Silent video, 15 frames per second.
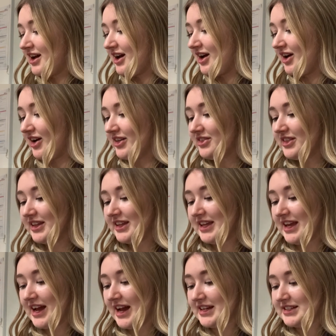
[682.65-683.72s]
I think he
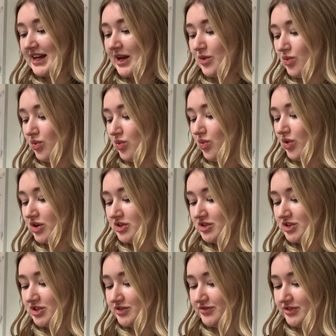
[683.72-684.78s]
had a
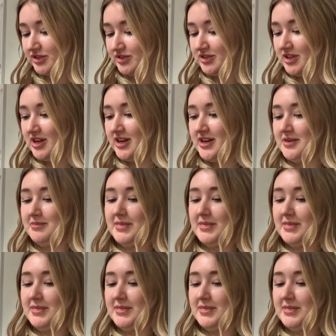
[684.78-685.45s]
wonderful time